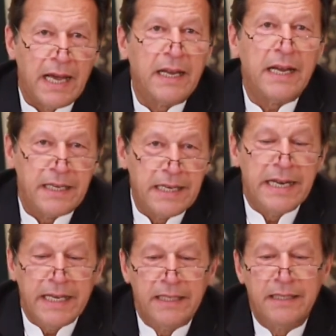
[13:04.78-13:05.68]

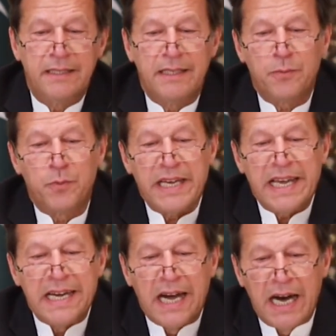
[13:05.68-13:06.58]
that we
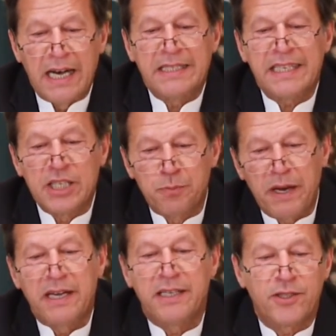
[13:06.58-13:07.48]
enhance
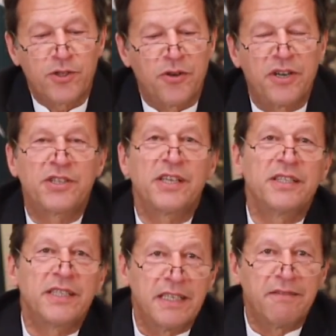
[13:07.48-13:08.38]
expenditures on
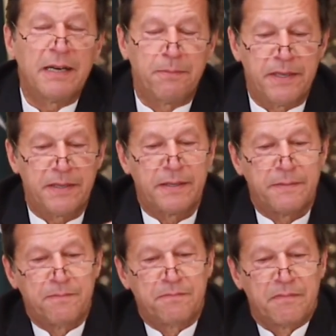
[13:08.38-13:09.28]
research and development
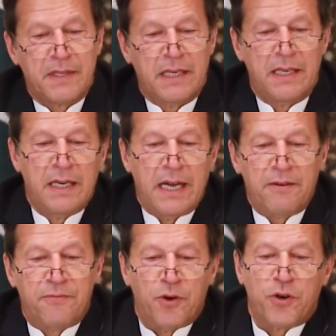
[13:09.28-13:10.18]

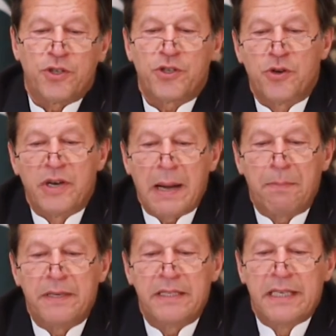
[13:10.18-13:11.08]
and focus on
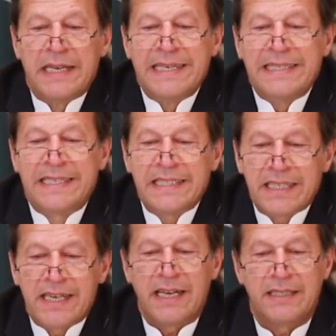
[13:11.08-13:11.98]
rapid
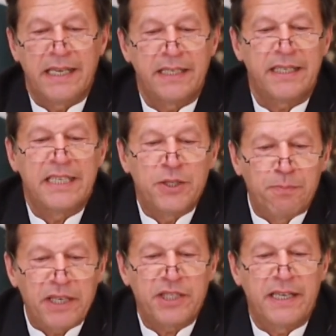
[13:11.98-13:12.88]
digitalization,
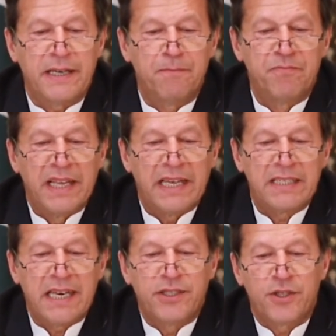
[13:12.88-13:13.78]
especially
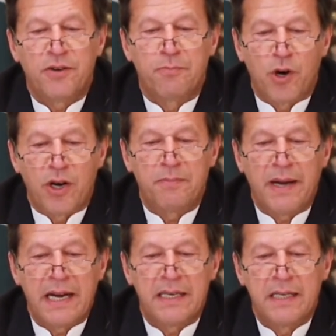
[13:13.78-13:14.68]
extension of
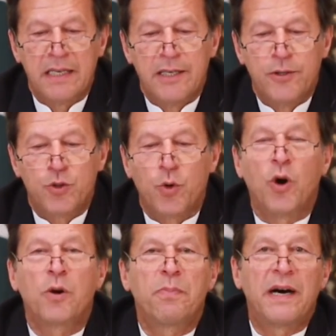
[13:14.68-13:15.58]
broadband to
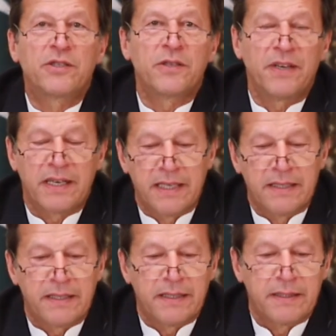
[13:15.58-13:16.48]
all parts of our
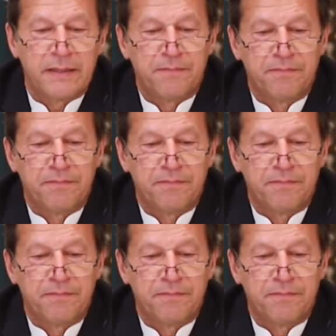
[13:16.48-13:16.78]
countries.